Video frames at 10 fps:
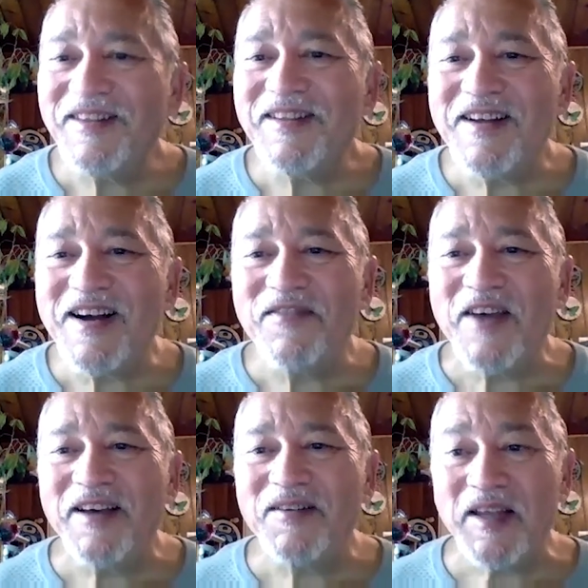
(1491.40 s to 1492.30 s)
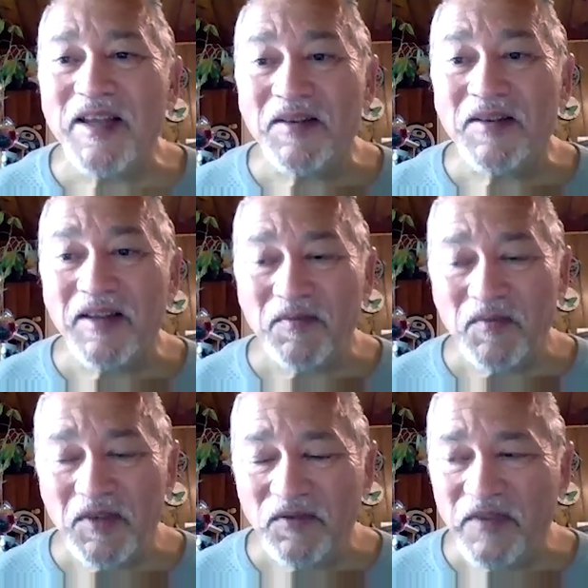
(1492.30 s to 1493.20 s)
I've had at,
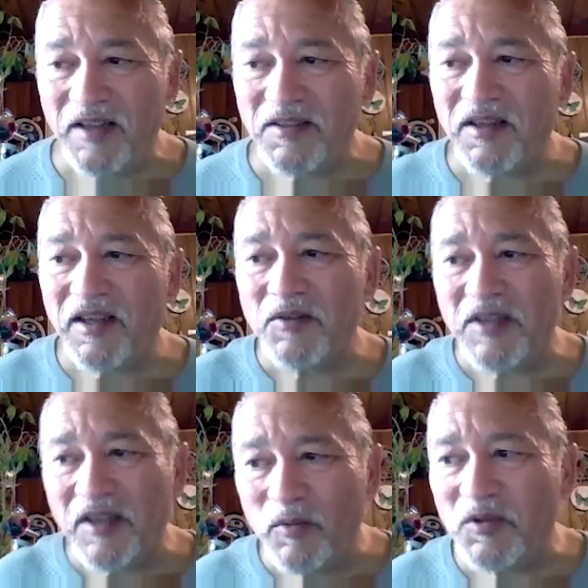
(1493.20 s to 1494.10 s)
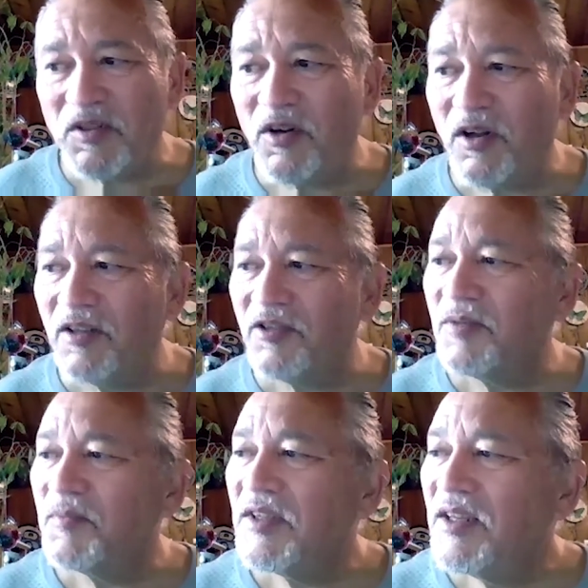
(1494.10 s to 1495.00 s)
at events, like I was at Camosun College,
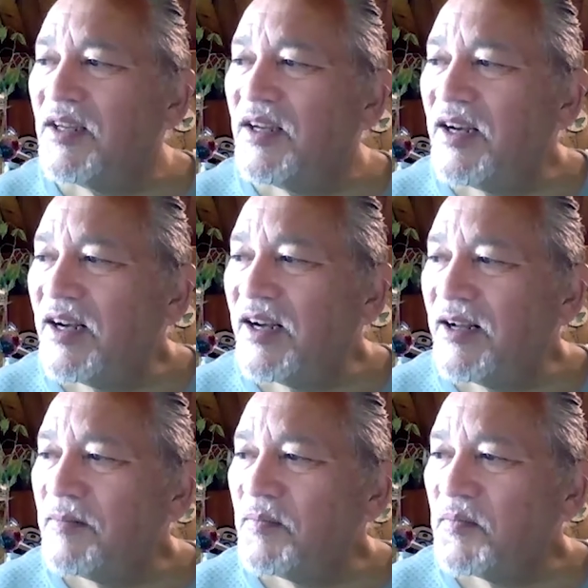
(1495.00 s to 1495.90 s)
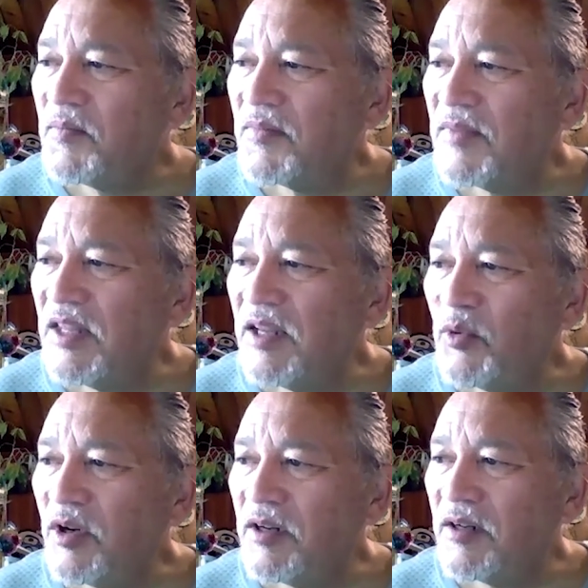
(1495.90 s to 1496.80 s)
um, they
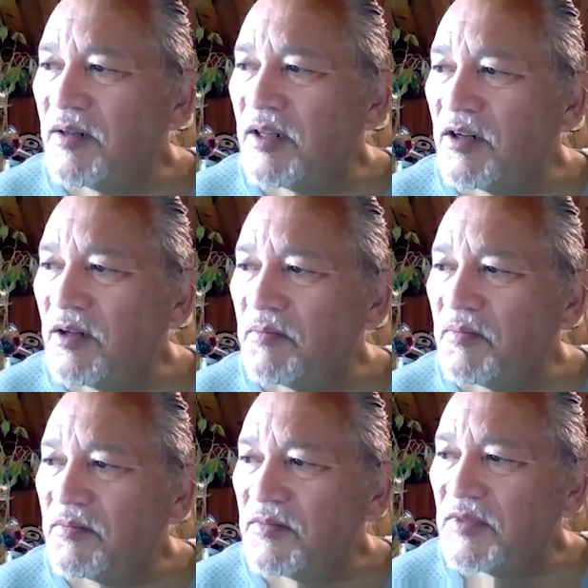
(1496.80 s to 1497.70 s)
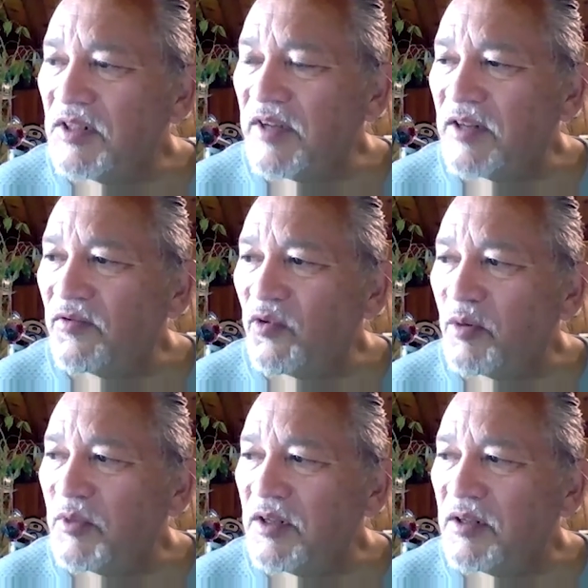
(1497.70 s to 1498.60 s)
put on a, a, little event
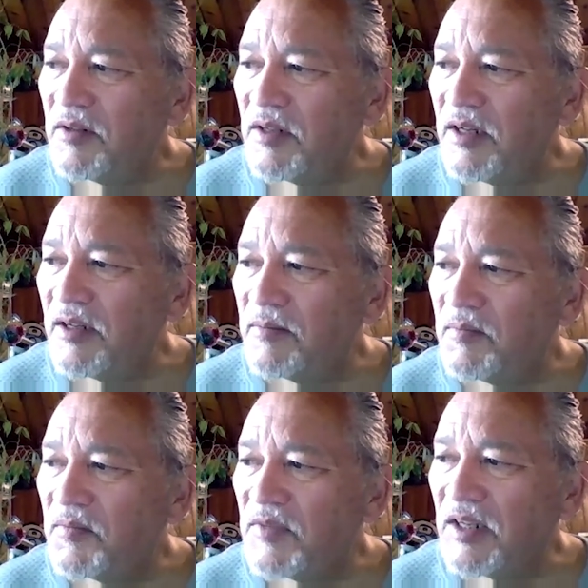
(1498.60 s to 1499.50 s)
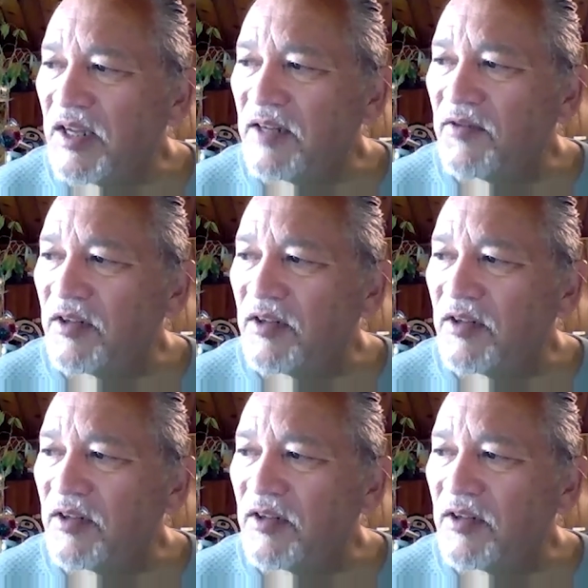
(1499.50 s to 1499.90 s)
for me, um, kind of a